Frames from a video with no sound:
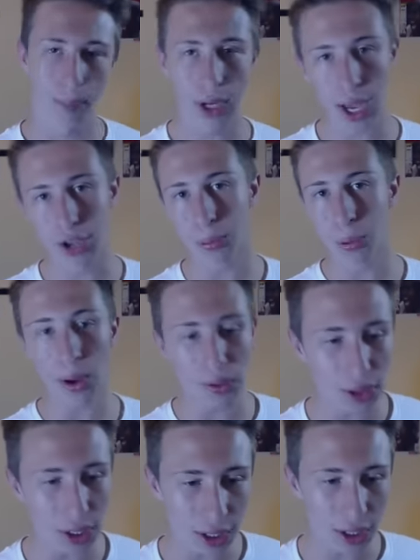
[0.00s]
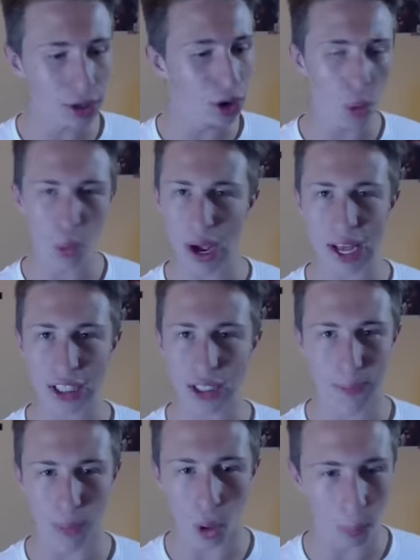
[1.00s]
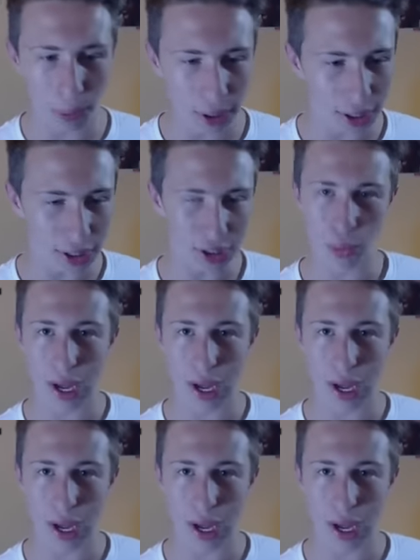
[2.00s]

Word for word: But yeah, you're probably thinking, you know, where's Paul Pierce?